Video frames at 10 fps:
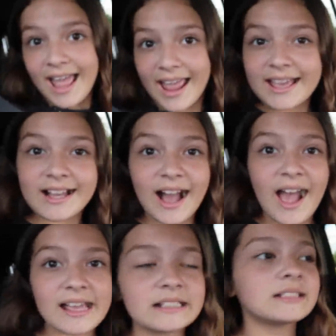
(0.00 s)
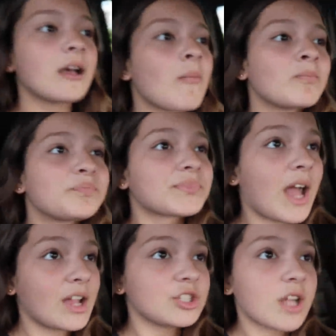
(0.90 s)
Hey guys,
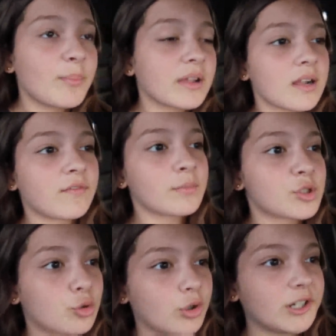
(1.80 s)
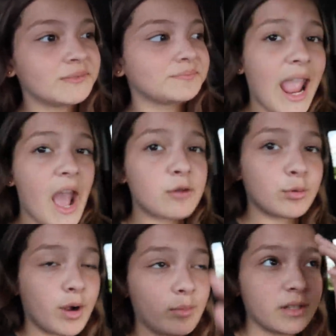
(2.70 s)
I just got picked up from school and
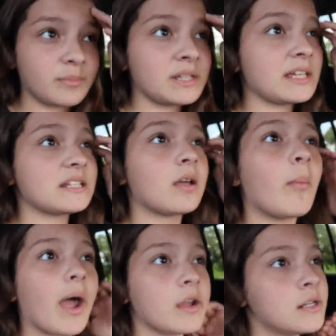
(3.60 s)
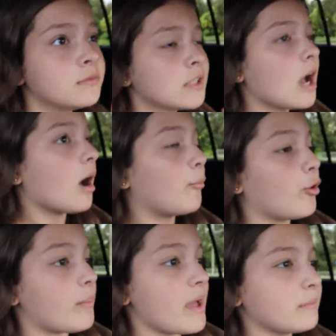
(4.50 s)
we're probably gonna be late to my
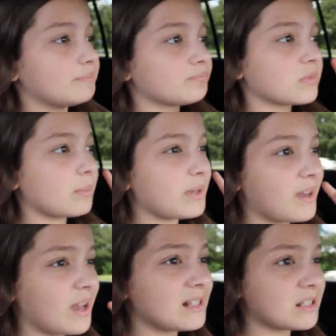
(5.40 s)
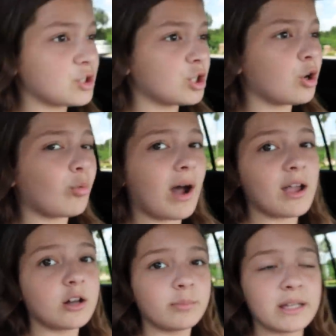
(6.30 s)
appointment because it took a
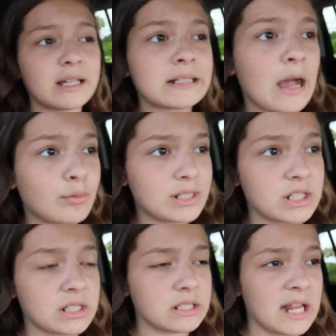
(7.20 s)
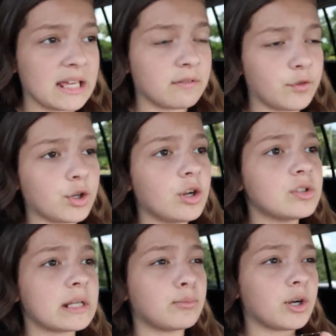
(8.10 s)
while because I was taking
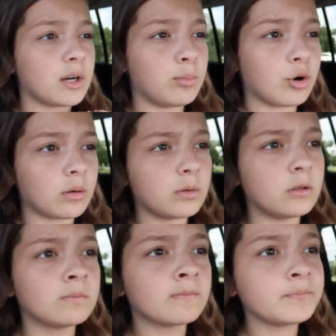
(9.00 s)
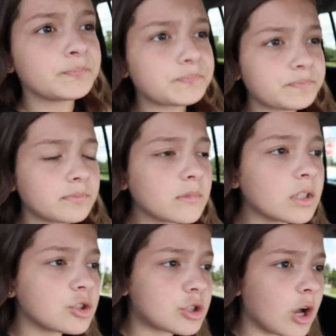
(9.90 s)
photos and we're in a portable.
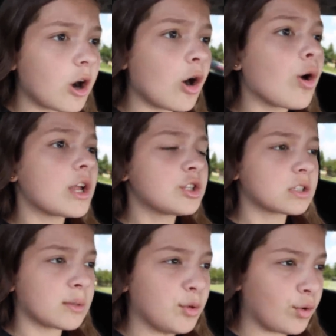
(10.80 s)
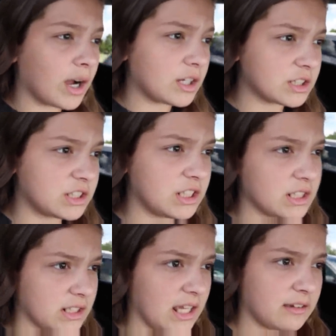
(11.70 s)
So it took them a while
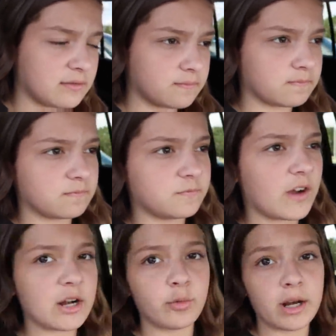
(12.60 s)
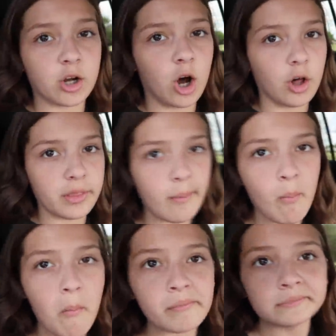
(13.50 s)
to like find a way to call them.
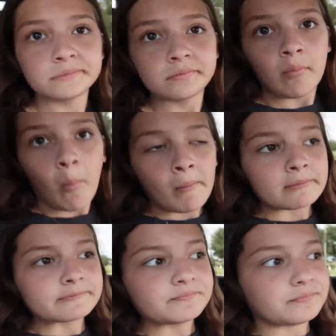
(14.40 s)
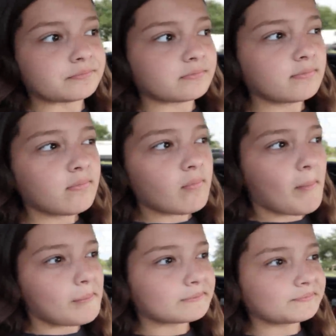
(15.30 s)
Yeah, they didn't have any
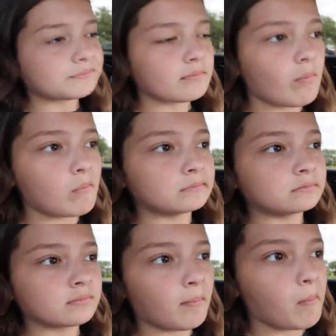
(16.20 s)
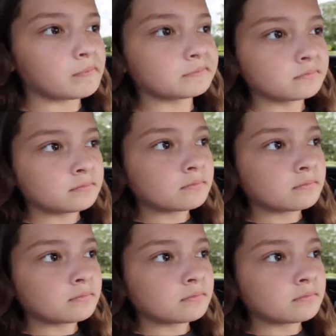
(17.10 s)
phone in your portable.